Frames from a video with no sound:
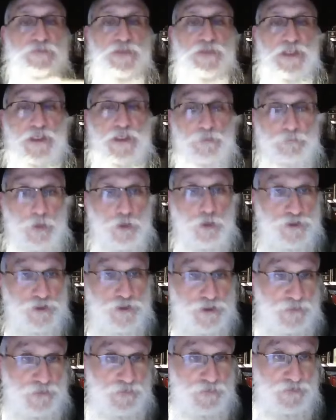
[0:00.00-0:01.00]
the
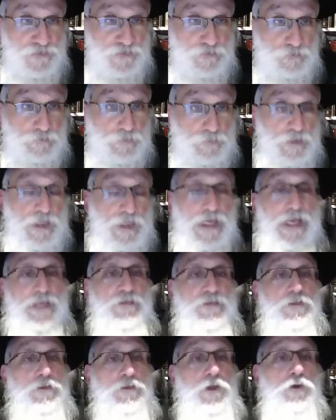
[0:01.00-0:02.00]
emotions, and
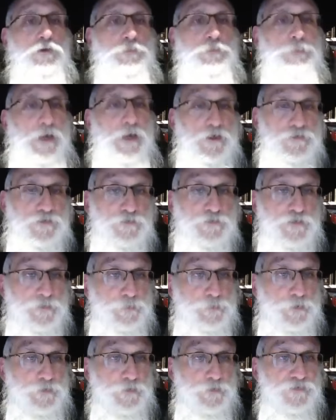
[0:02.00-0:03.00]
the lower parts of the
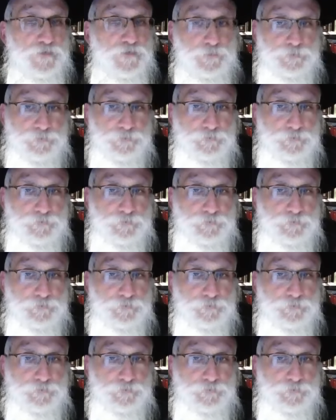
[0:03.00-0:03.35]
person.